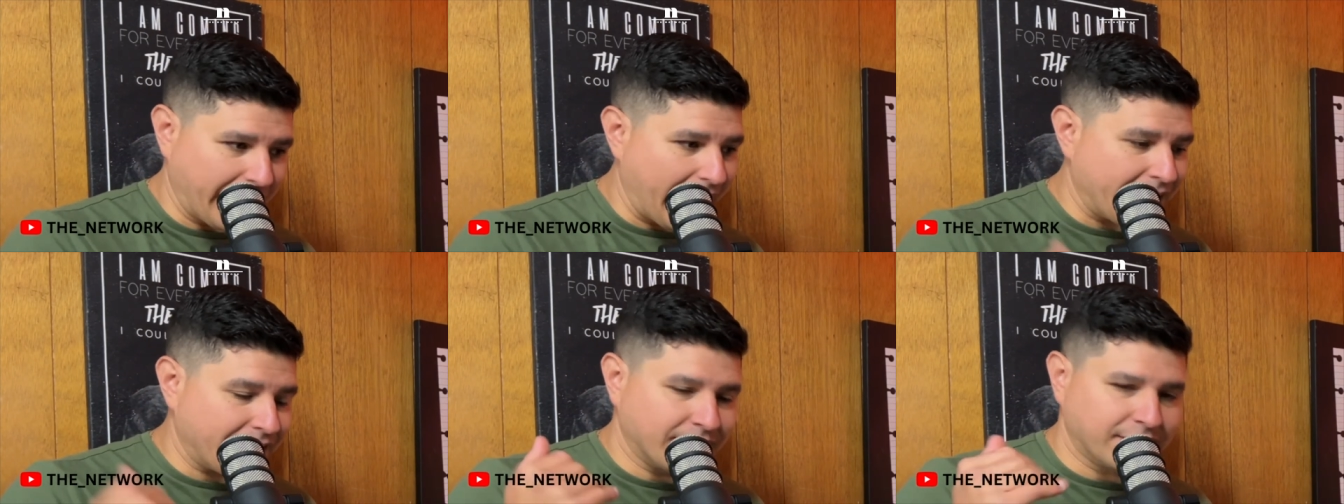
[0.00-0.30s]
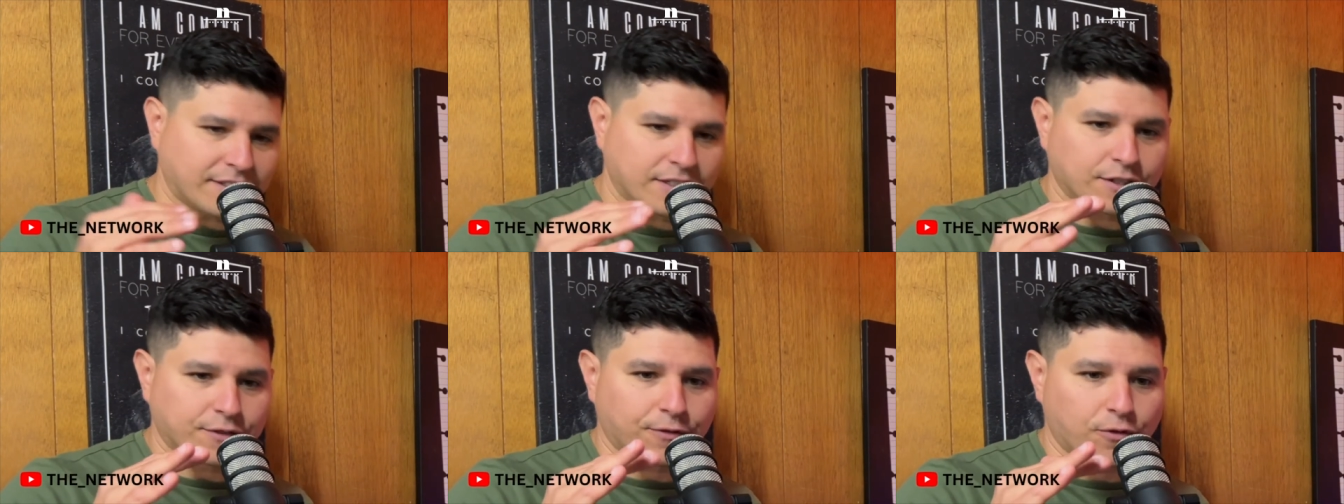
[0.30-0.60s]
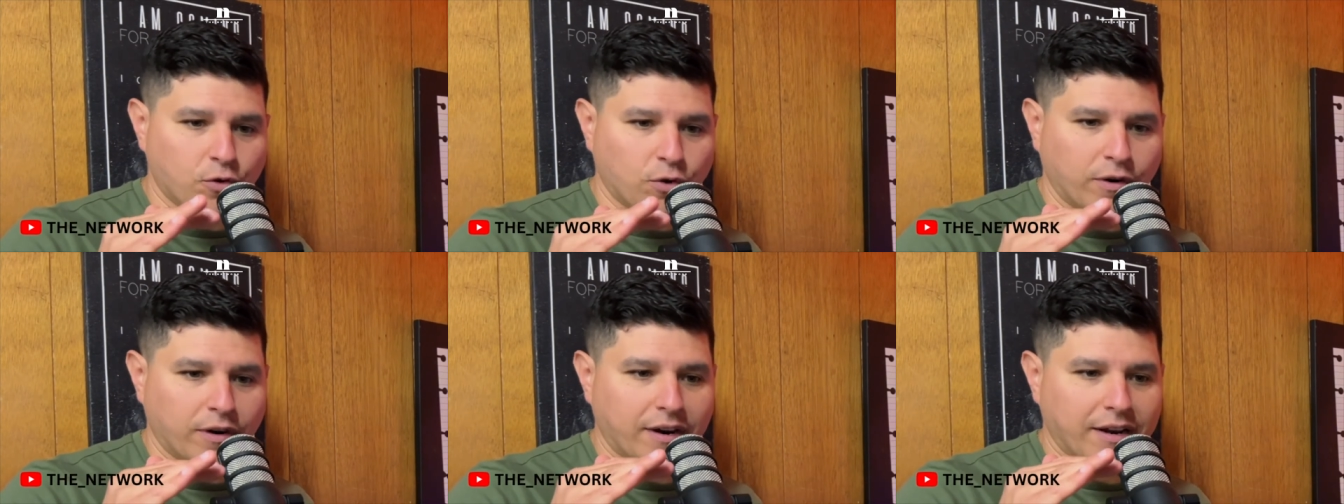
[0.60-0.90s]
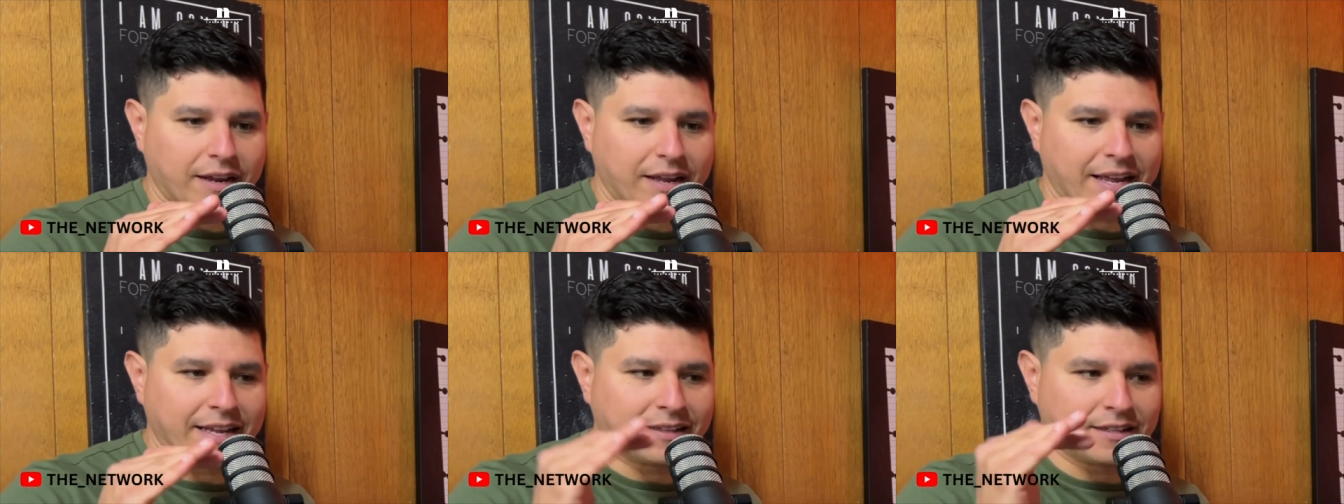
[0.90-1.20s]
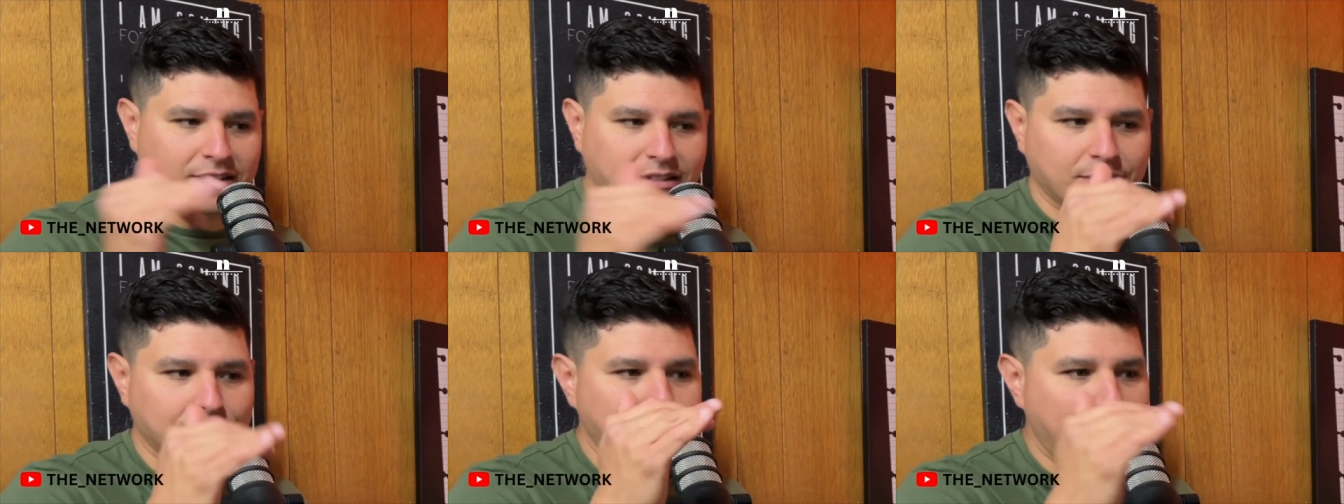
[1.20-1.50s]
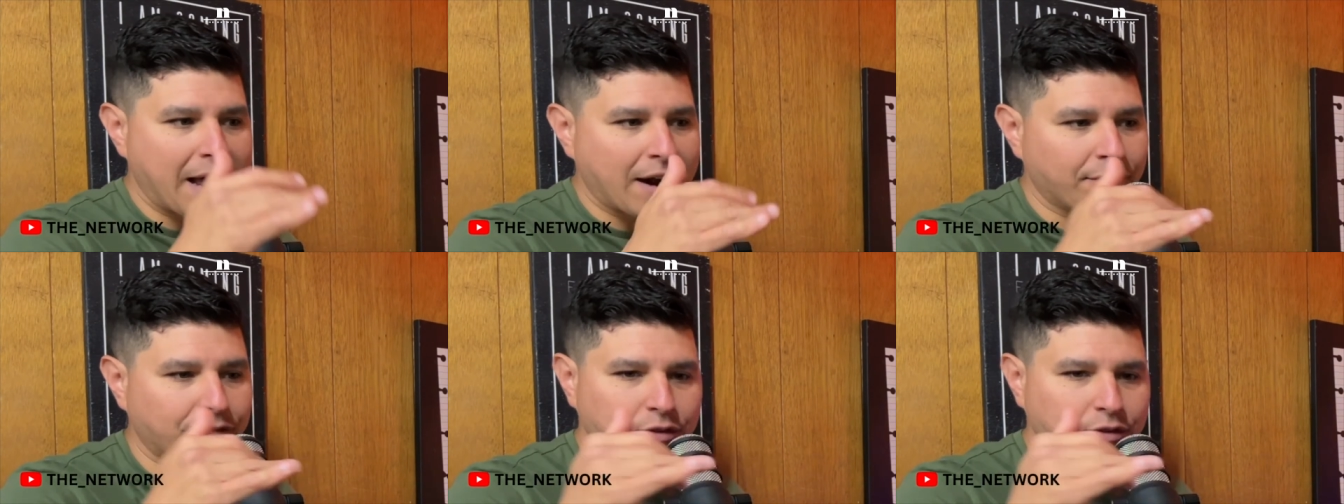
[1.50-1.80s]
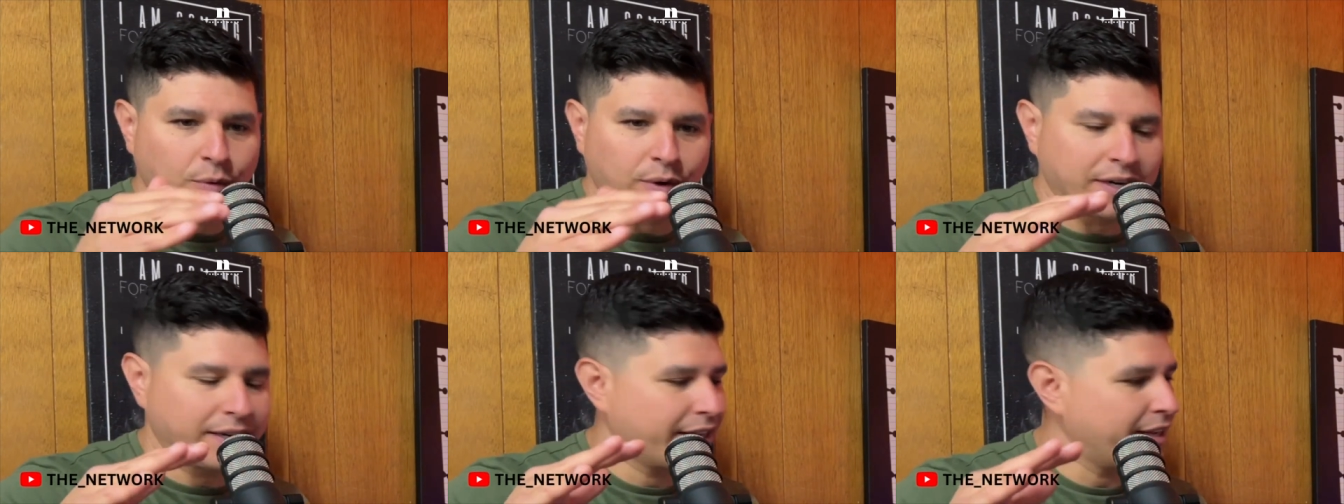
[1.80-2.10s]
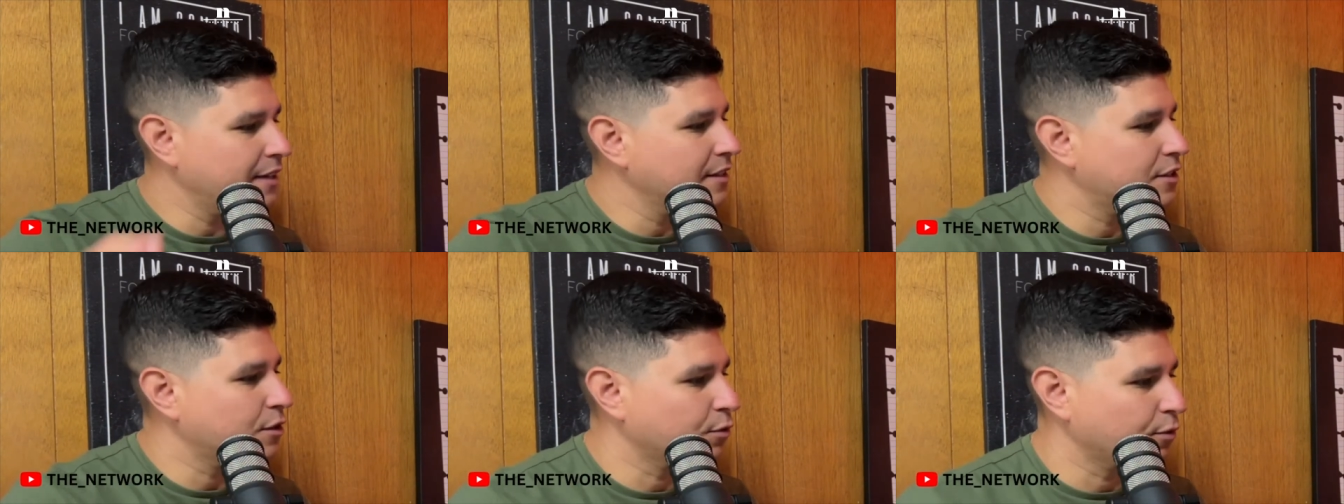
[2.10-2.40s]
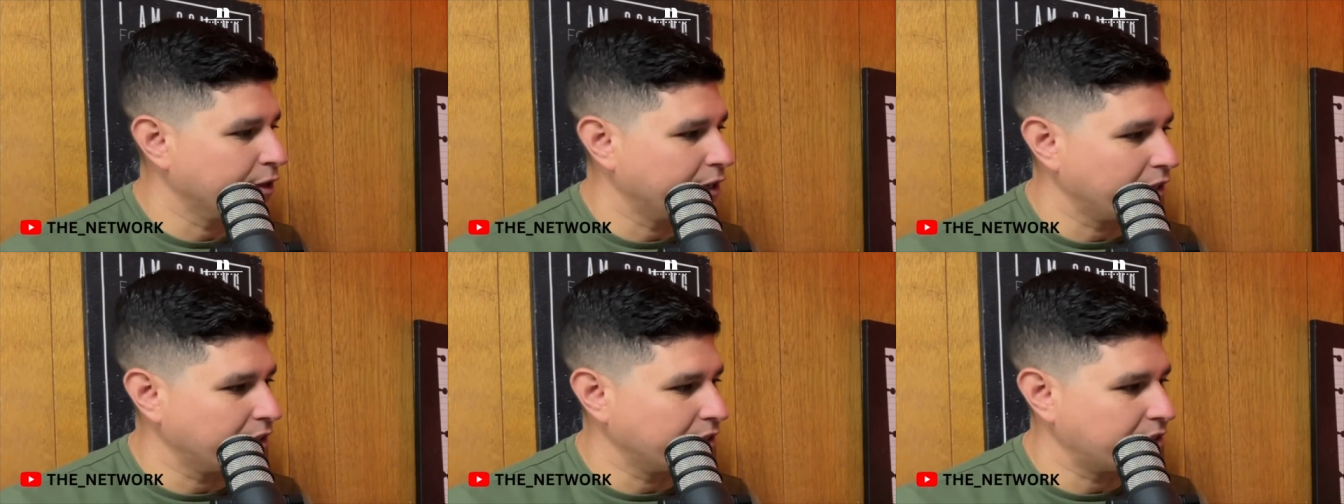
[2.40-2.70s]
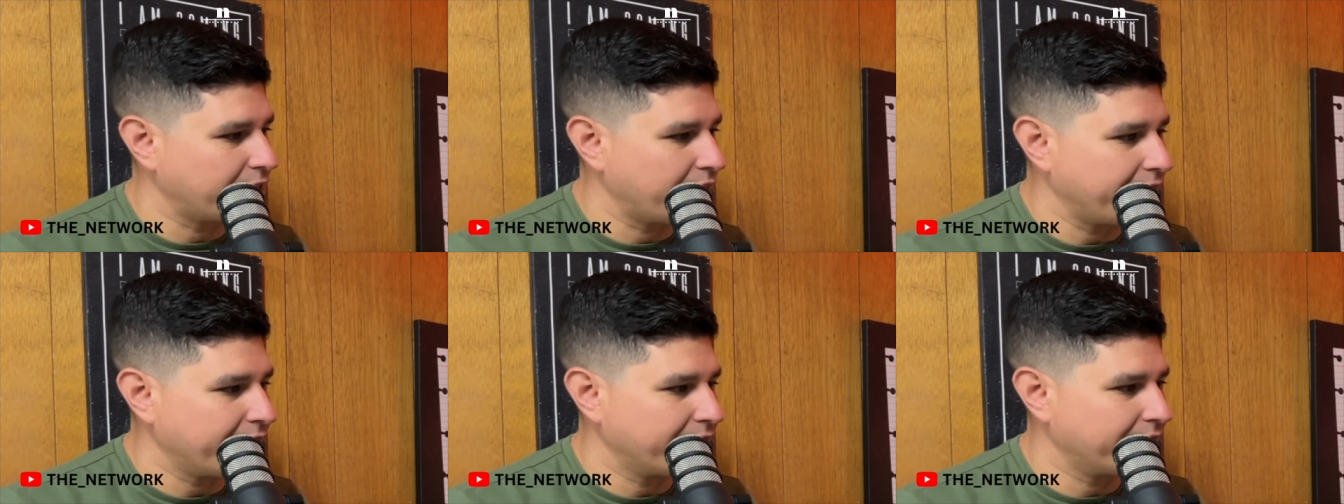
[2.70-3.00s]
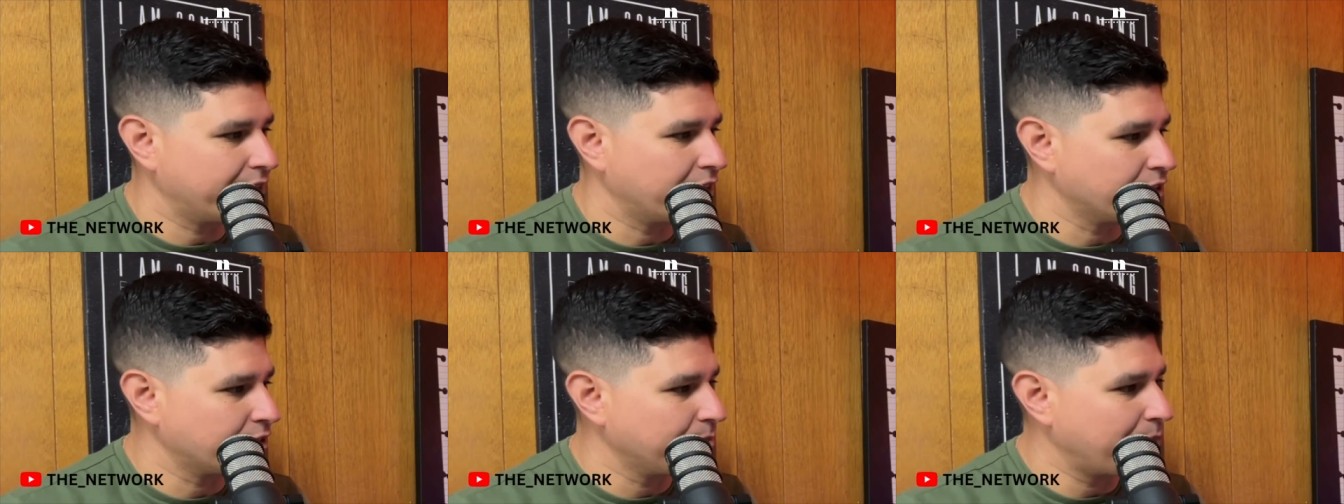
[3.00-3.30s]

And this is for, it doesn't matter if you want to get into real estate, it doesn't